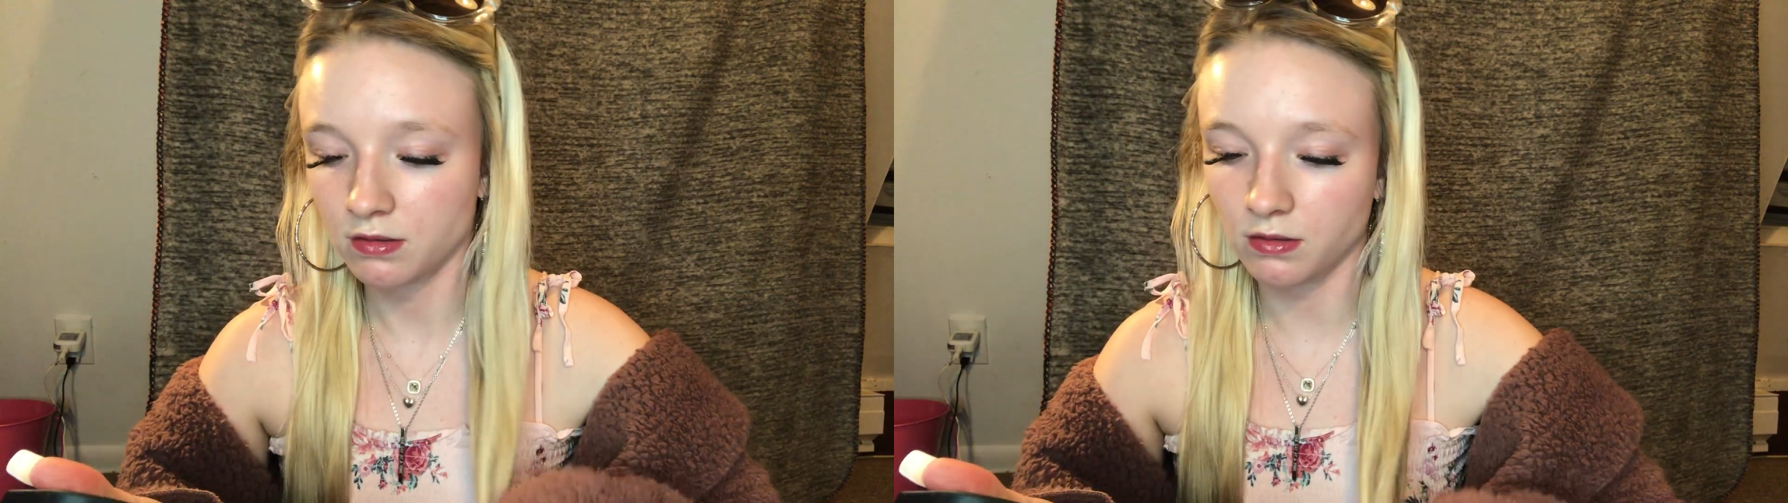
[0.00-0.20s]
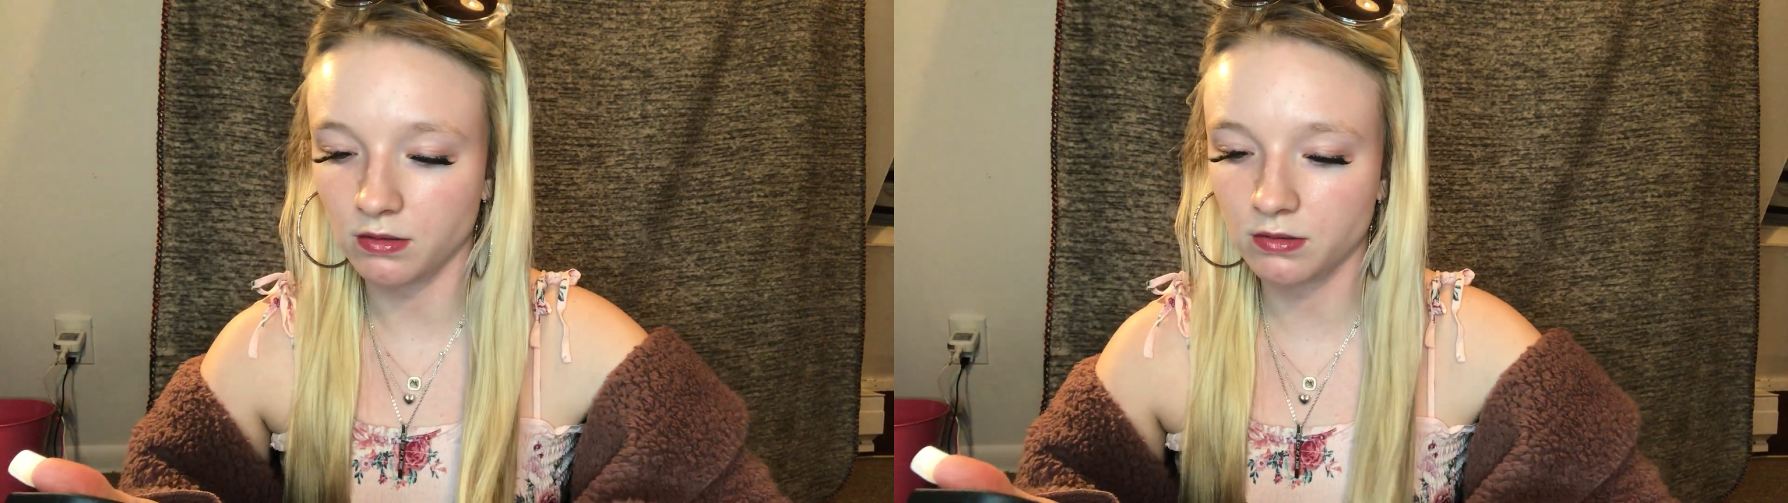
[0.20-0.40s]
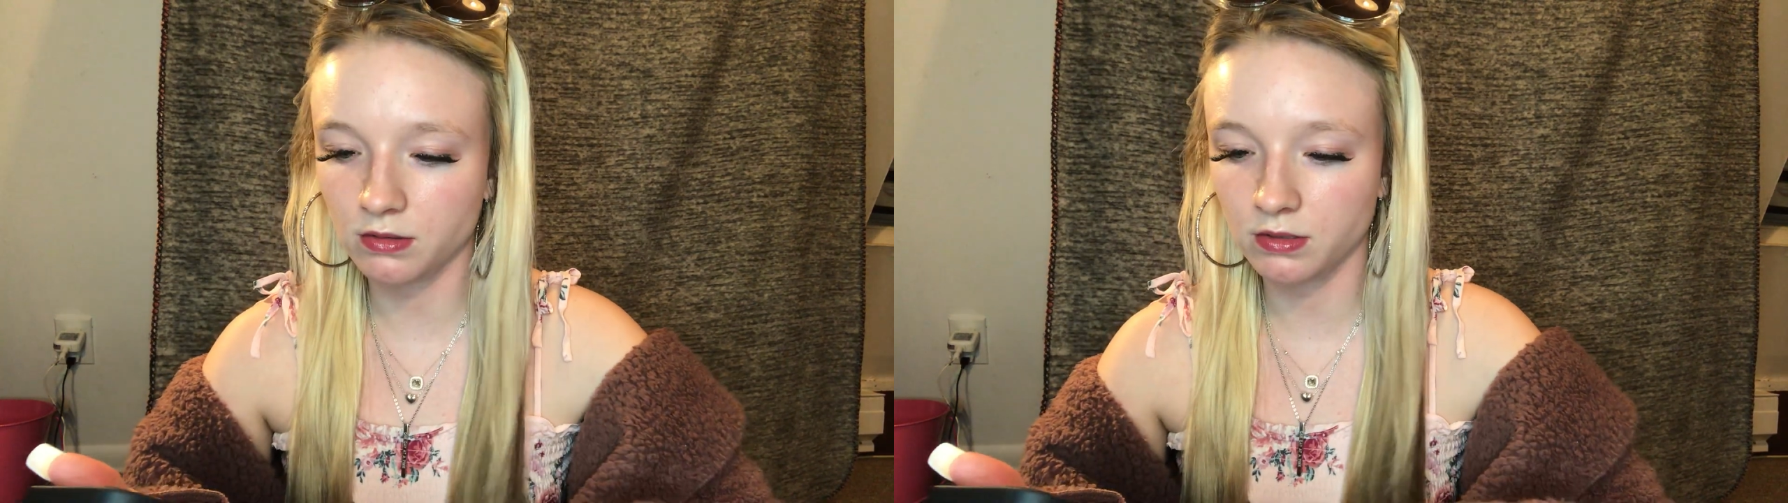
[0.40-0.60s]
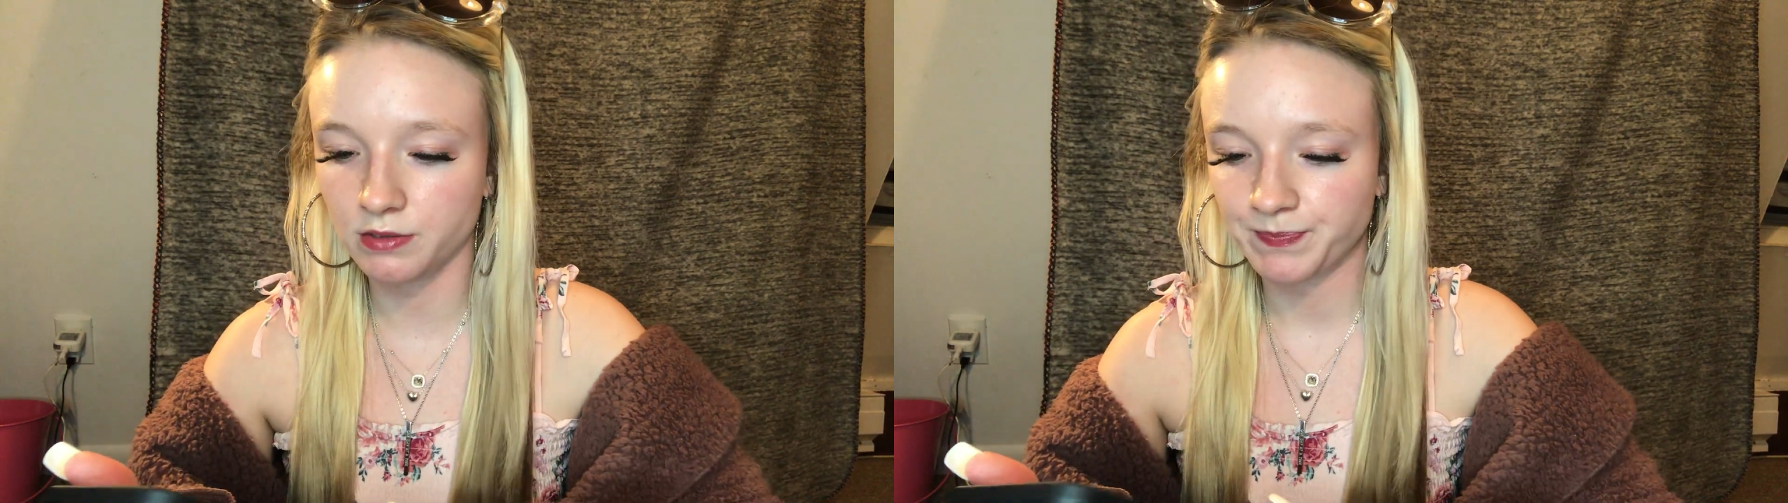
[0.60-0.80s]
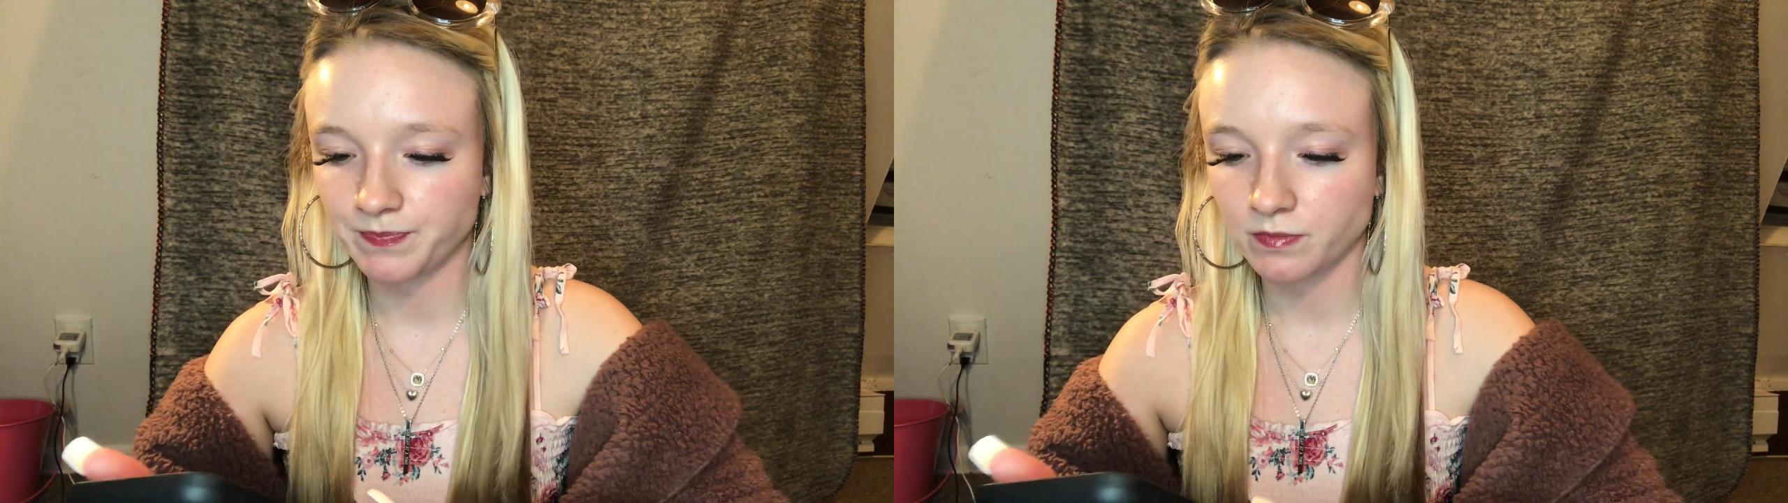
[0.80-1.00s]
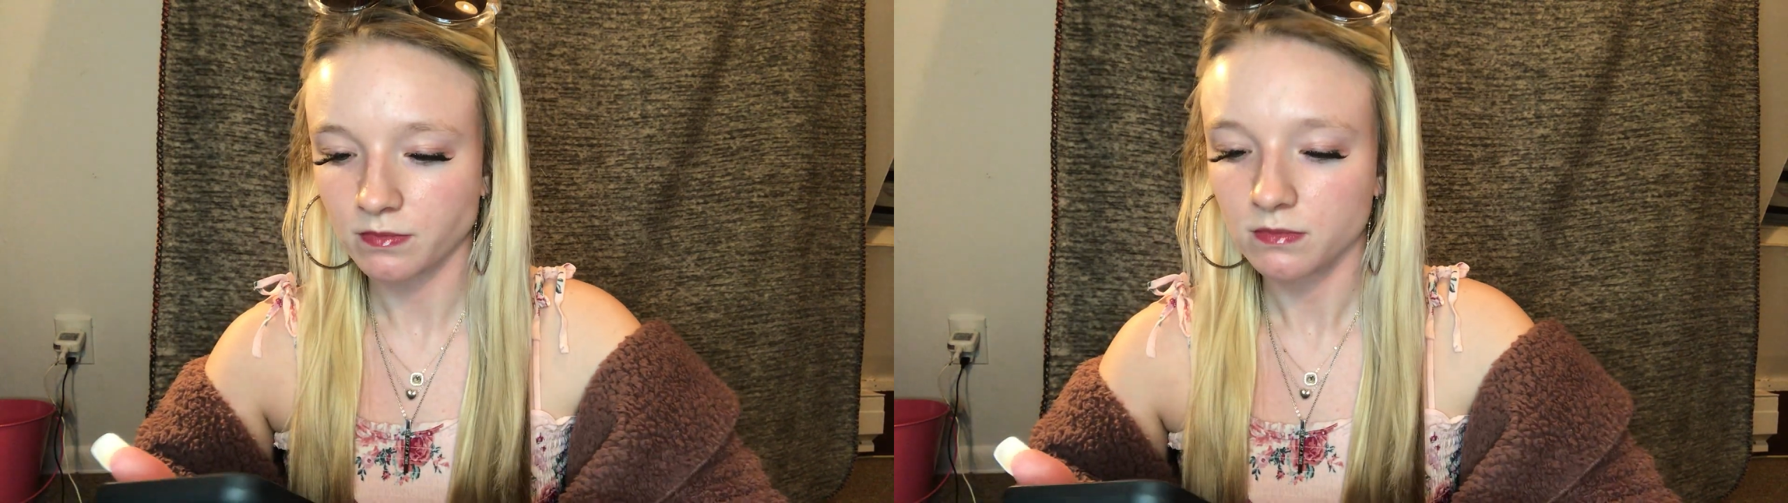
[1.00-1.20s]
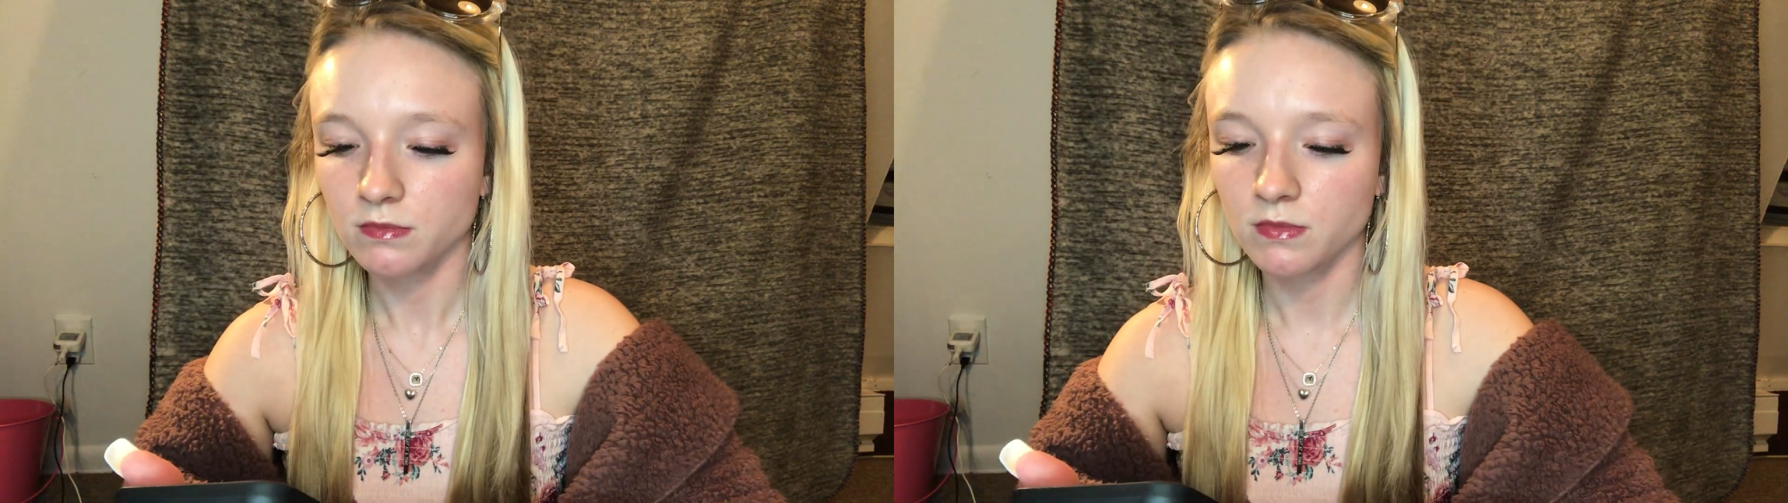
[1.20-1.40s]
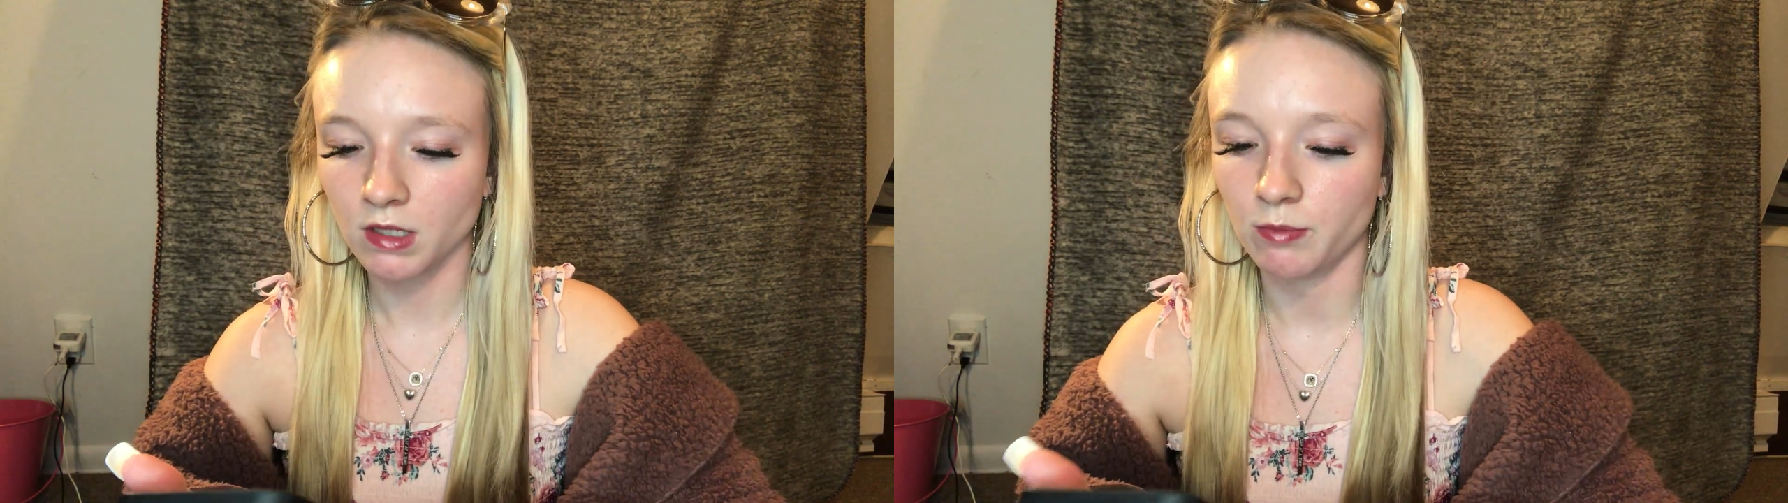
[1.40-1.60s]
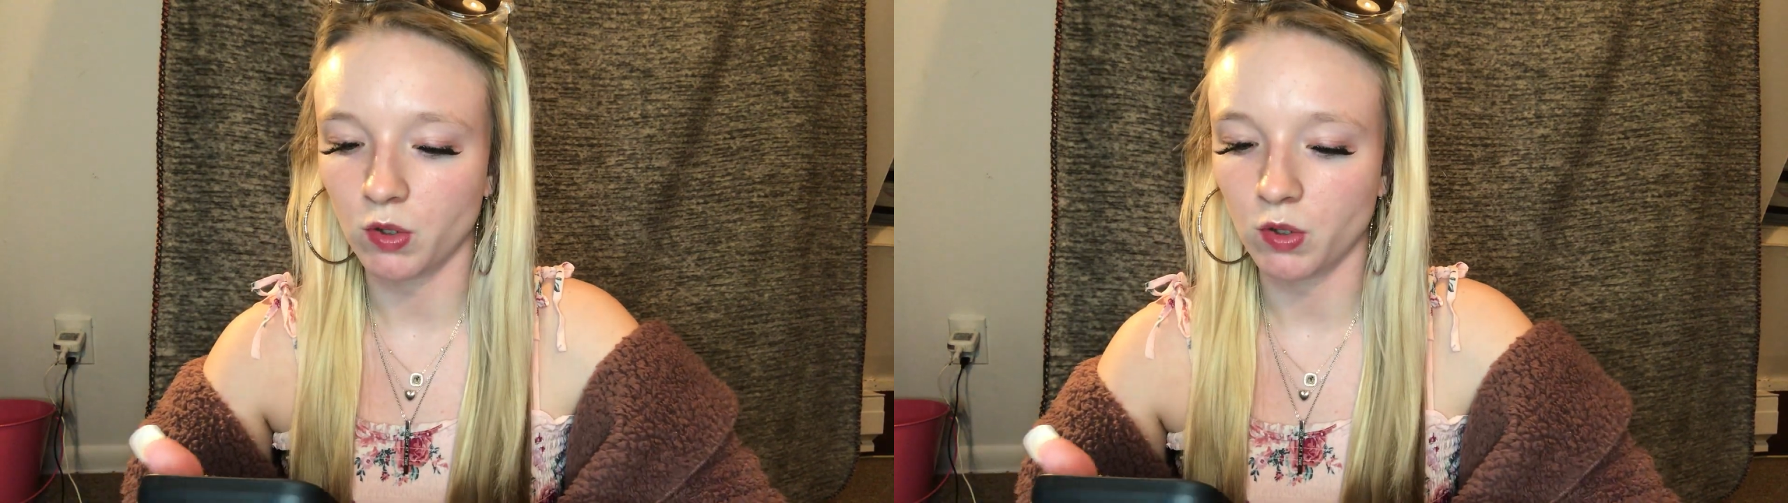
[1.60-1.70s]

I